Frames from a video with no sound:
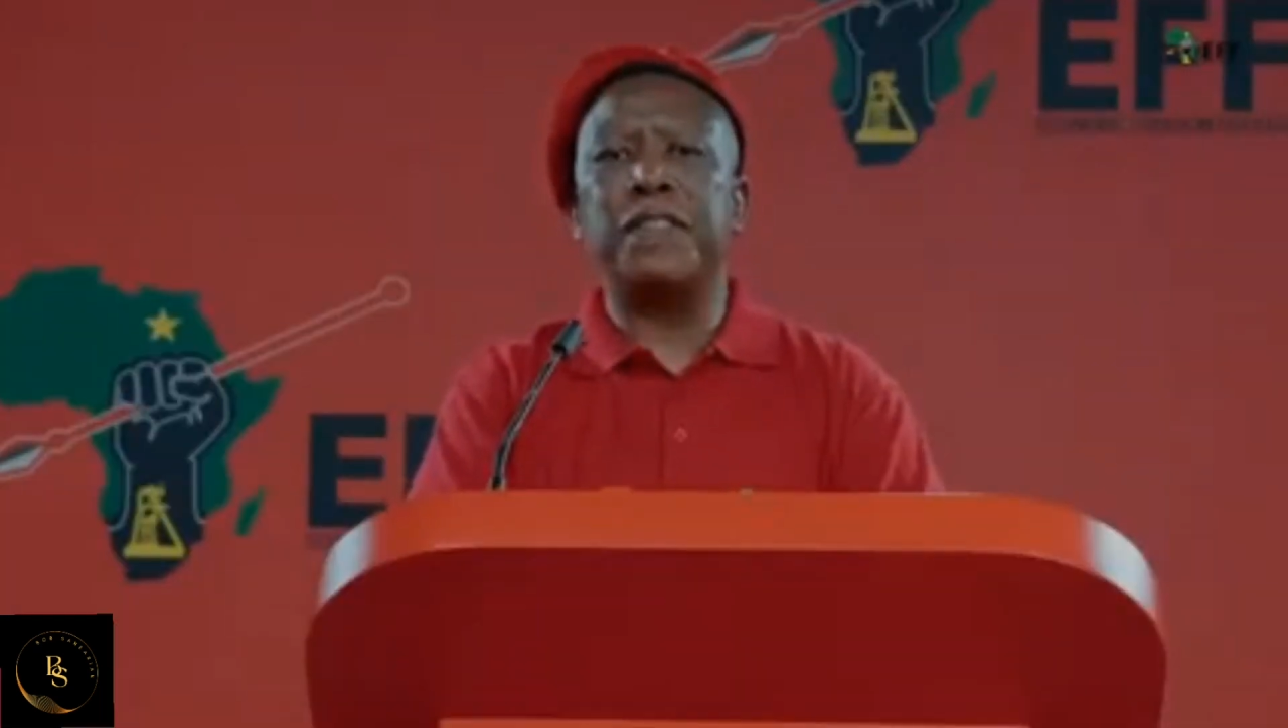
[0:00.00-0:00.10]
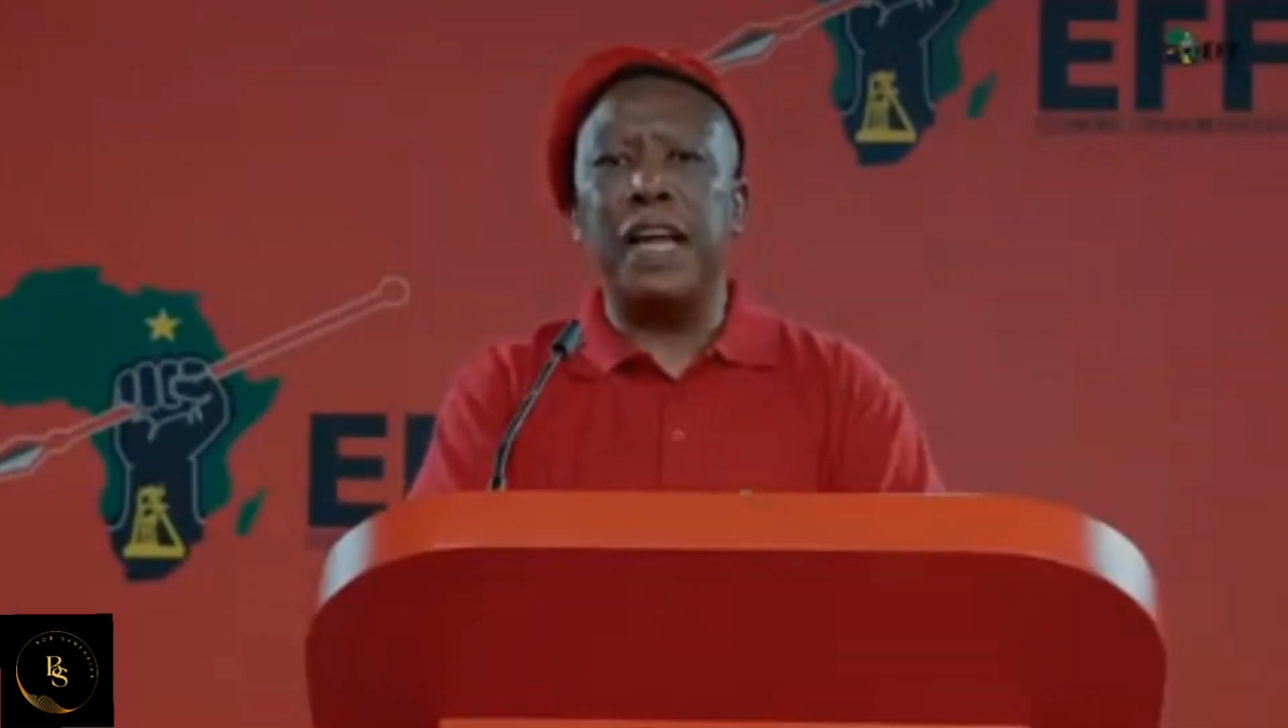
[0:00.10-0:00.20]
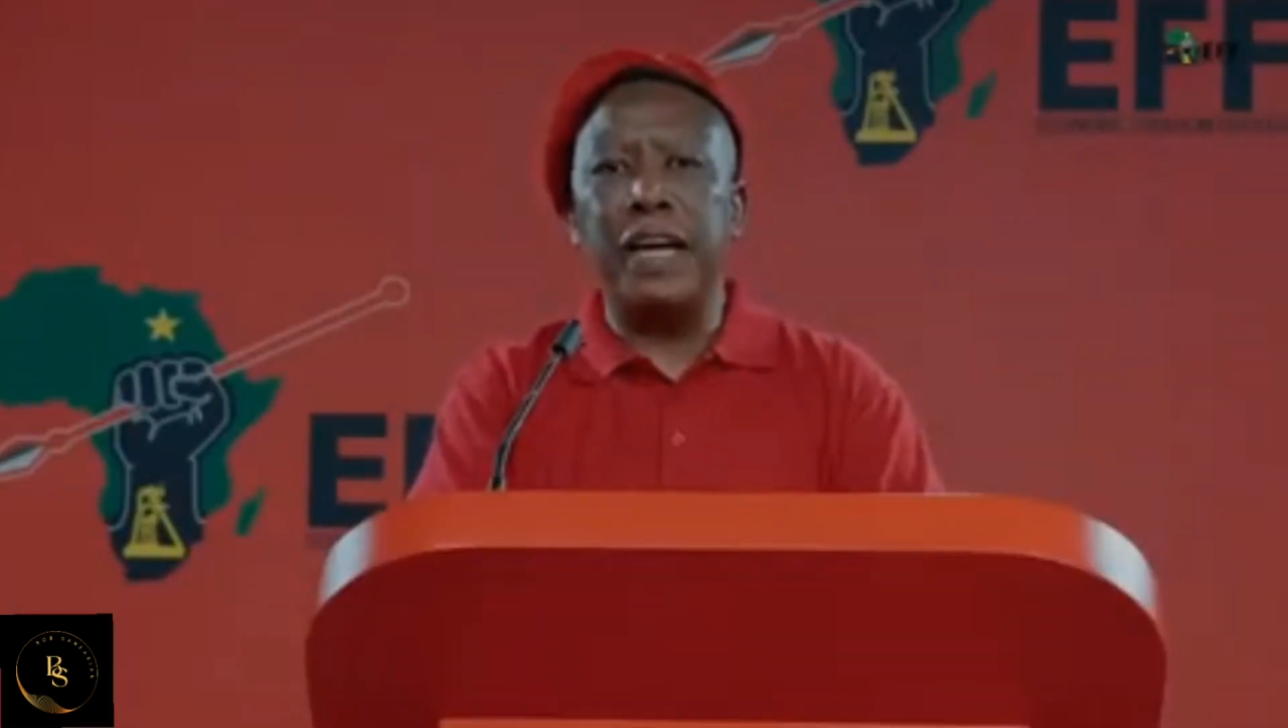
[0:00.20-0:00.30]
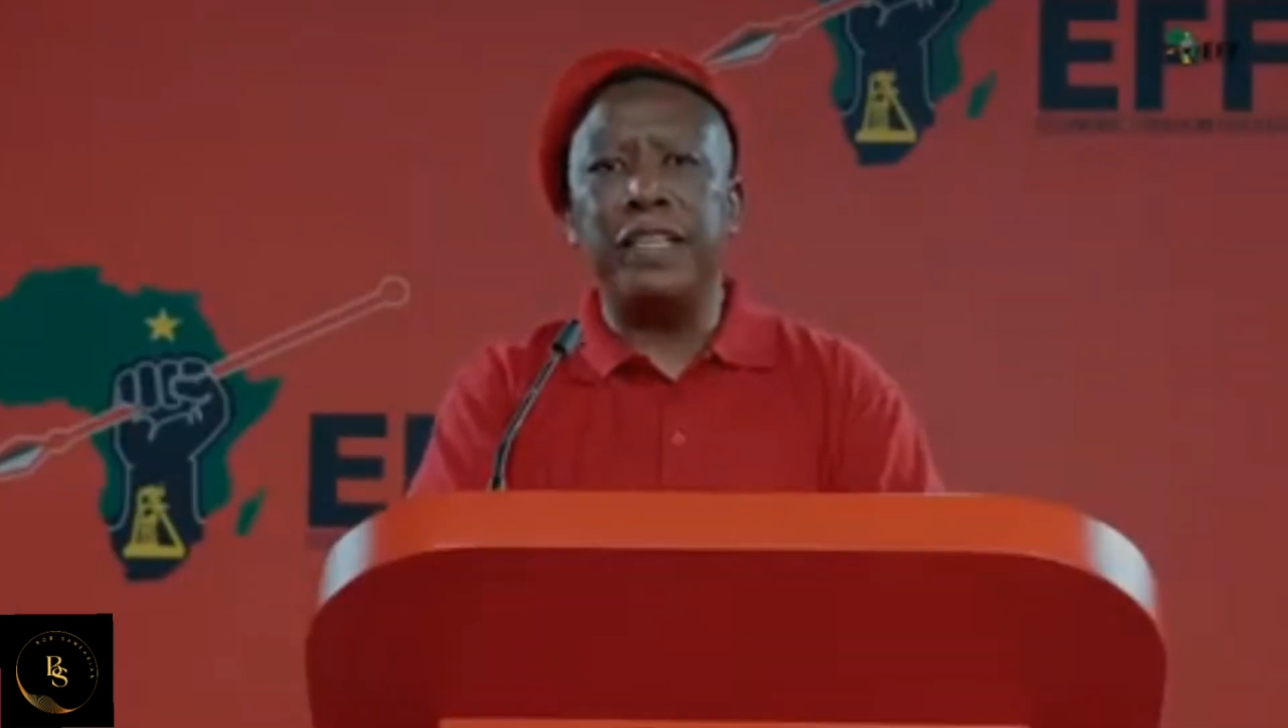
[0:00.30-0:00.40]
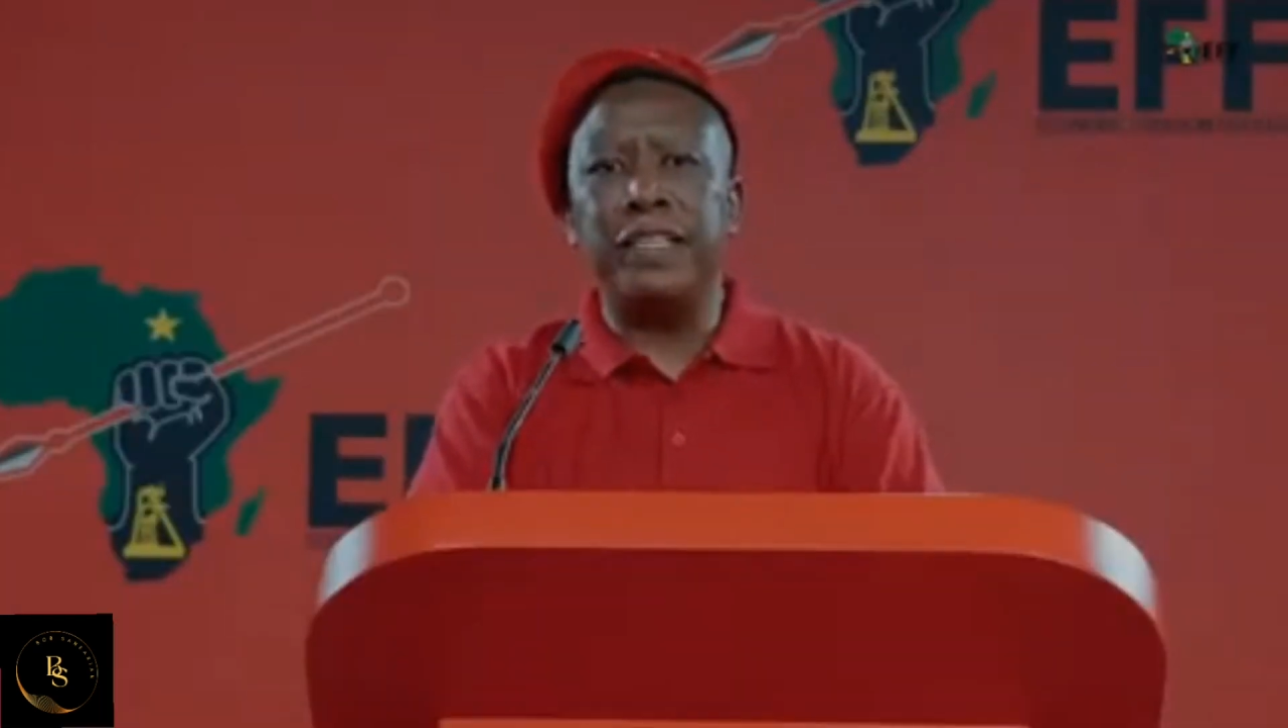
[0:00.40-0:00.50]

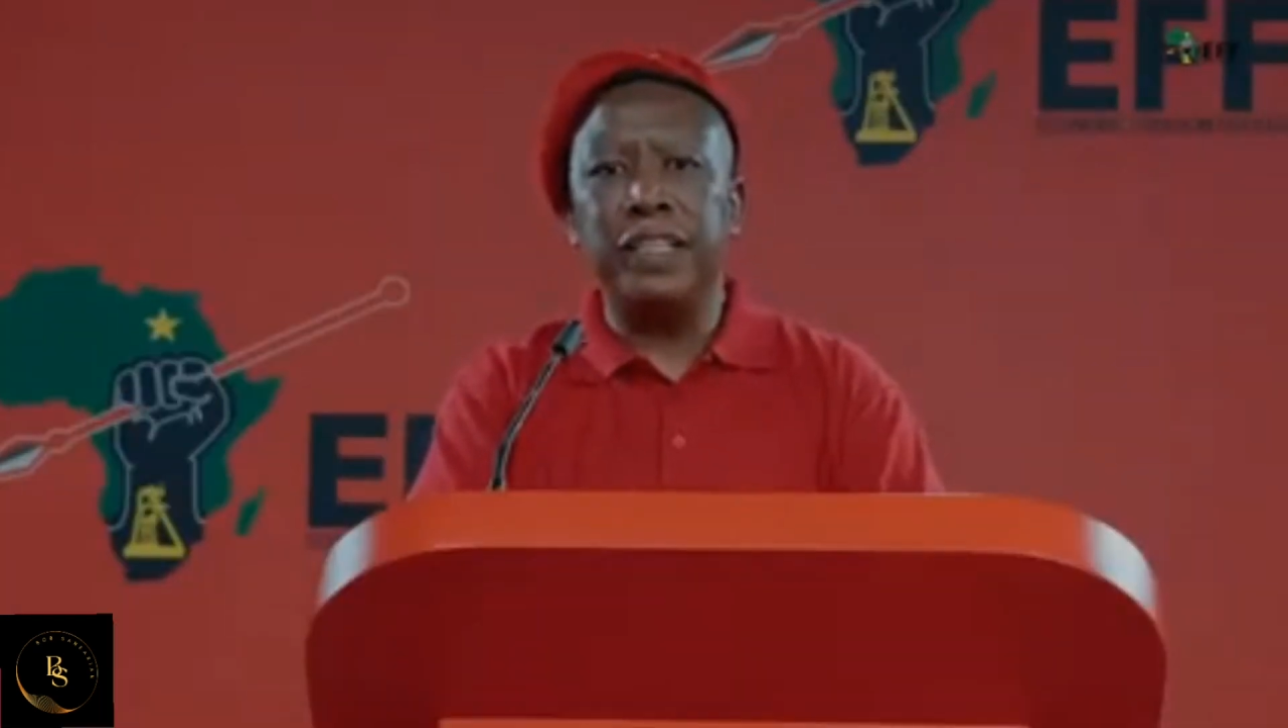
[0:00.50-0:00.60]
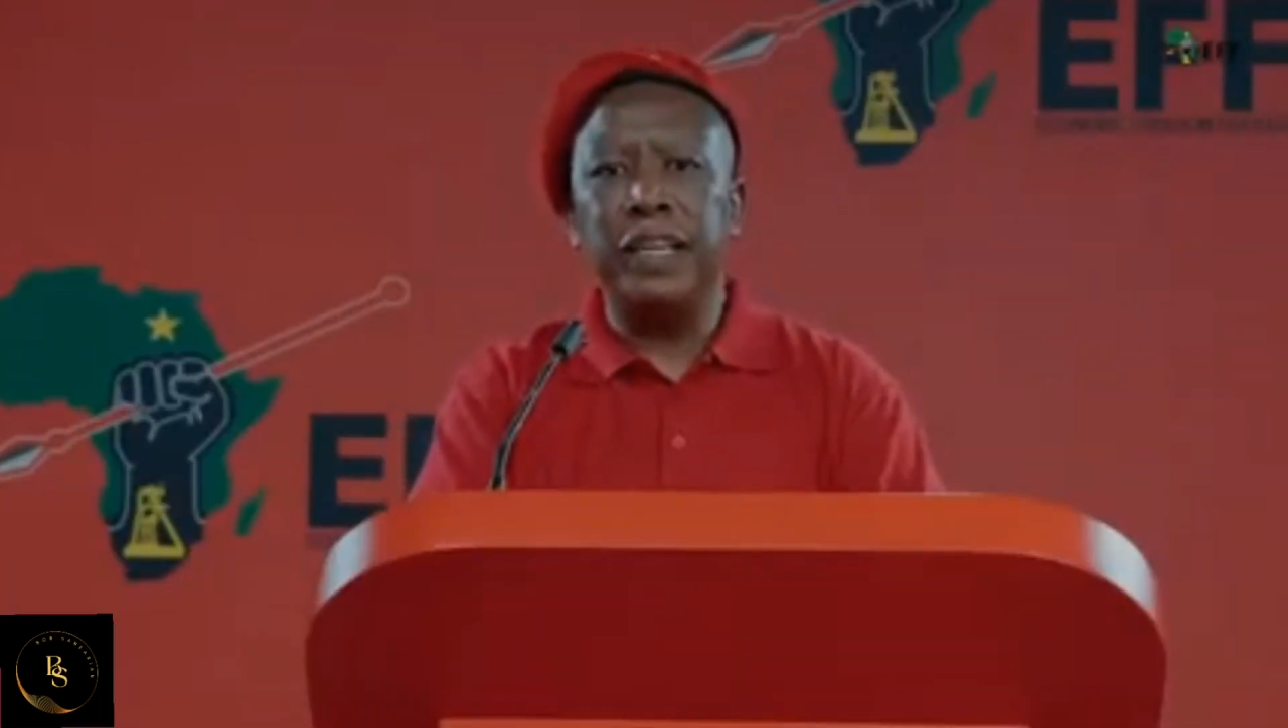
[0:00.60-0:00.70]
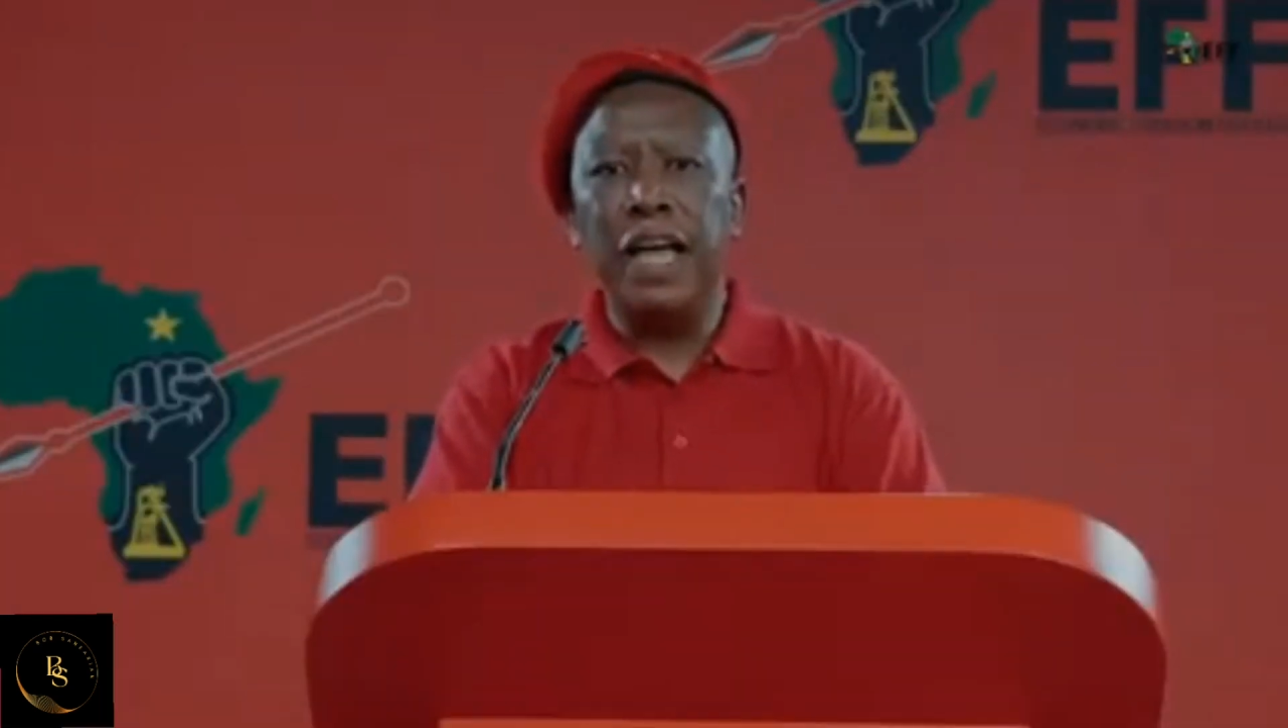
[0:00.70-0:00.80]
state.